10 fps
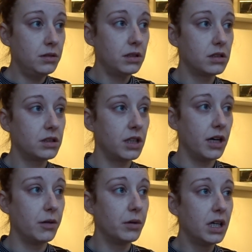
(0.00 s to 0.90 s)

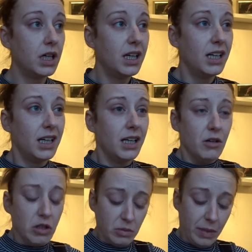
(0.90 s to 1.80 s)
So
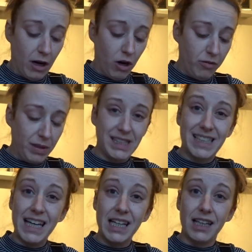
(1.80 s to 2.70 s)
about
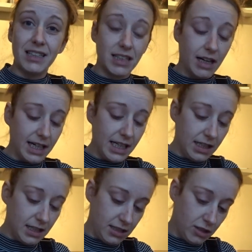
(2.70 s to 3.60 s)
8:30 last night,
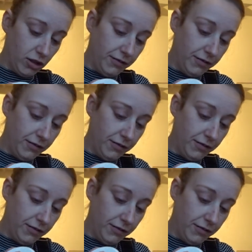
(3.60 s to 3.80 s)
and I got a